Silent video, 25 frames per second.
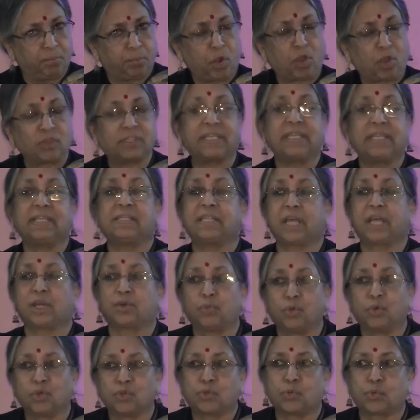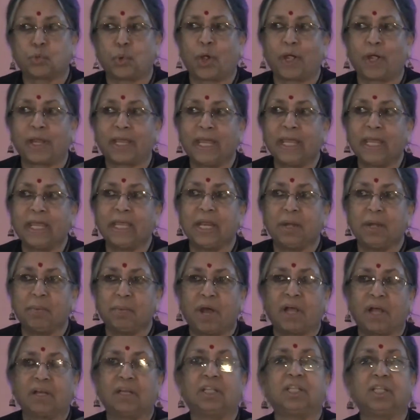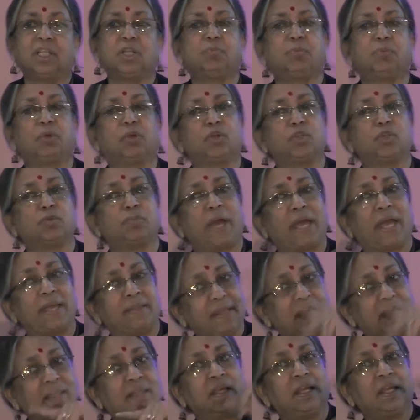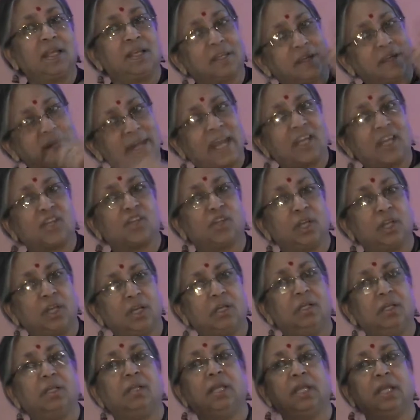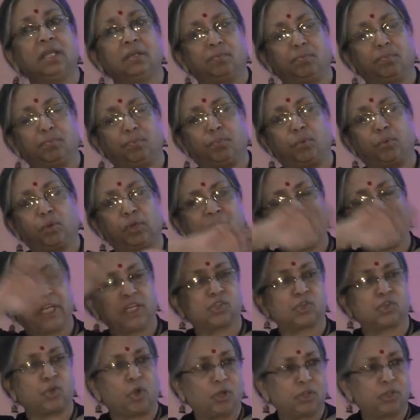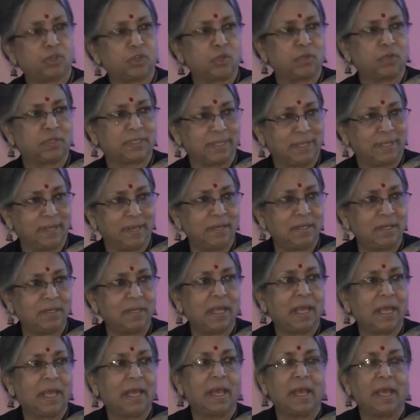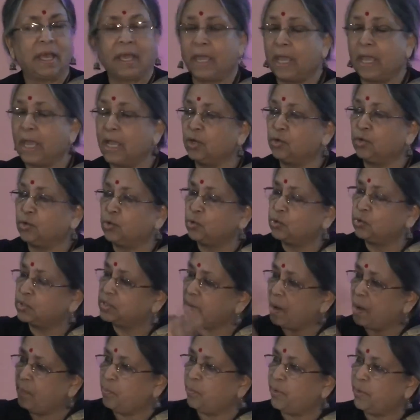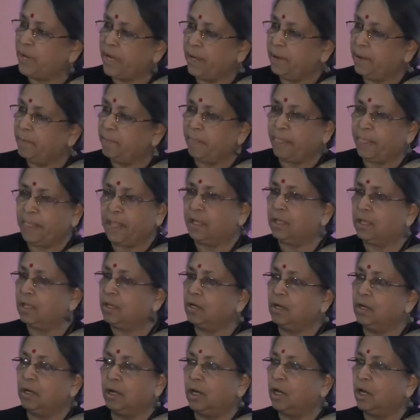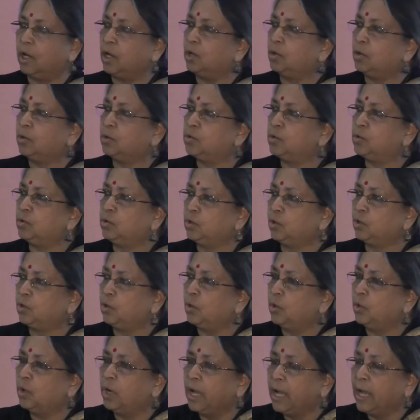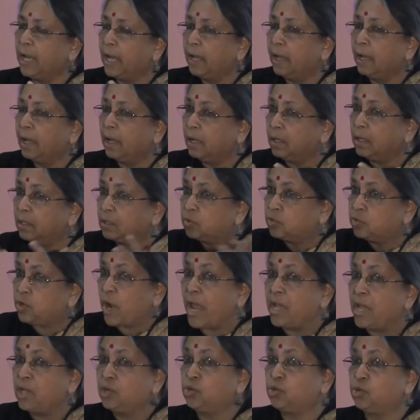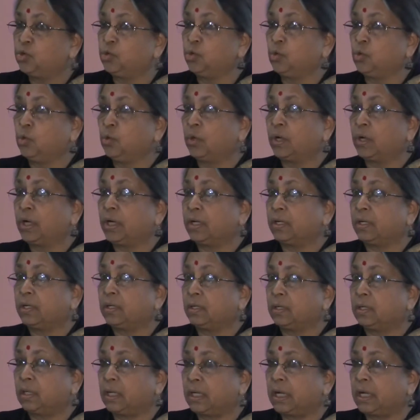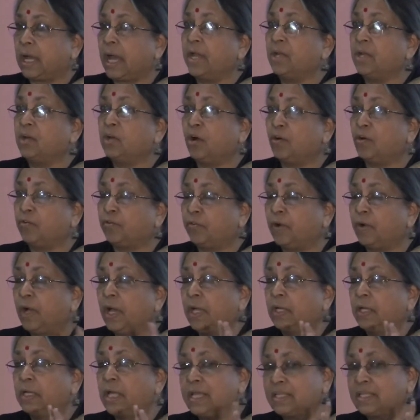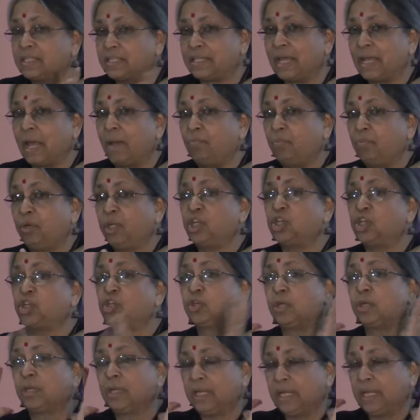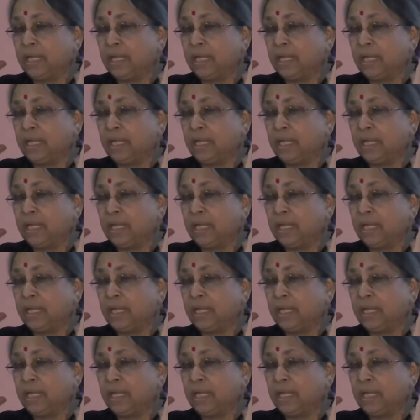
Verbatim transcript: process that was working in Bangladesh because by then the international eh, politics also turned into some way, uh, you know, trying to kind of establish